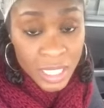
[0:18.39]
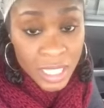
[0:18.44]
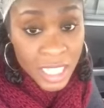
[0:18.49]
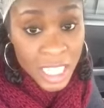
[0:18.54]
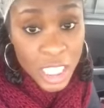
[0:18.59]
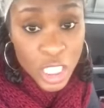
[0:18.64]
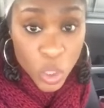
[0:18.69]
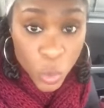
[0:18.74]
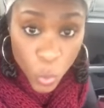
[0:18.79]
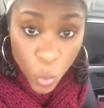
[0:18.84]

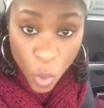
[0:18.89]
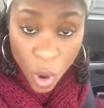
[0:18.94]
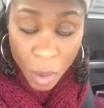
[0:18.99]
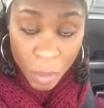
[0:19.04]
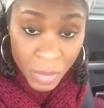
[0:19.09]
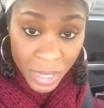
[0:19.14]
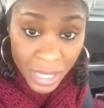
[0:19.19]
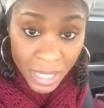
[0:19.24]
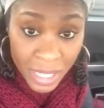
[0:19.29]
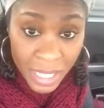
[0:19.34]
doesn't want
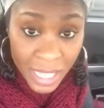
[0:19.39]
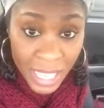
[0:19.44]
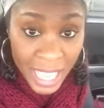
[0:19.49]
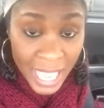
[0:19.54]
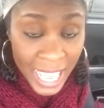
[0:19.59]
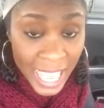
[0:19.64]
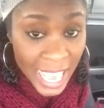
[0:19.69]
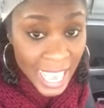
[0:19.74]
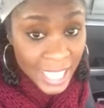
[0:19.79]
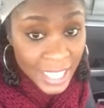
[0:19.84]
me
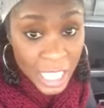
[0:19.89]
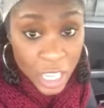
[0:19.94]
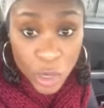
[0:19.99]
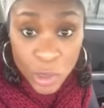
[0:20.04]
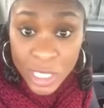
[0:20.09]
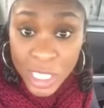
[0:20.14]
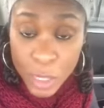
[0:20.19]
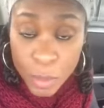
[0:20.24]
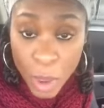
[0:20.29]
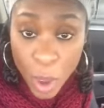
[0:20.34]
and they
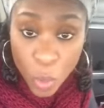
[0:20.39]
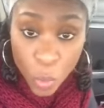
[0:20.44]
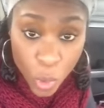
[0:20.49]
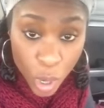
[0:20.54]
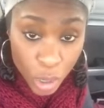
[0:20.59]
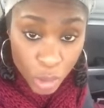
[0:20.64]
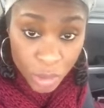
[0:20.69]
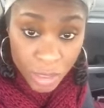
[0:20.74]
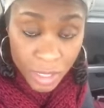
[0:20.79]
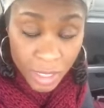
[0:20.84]
don't see my
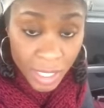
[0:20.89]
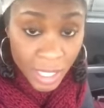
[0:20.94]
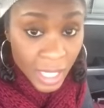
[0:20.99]
worth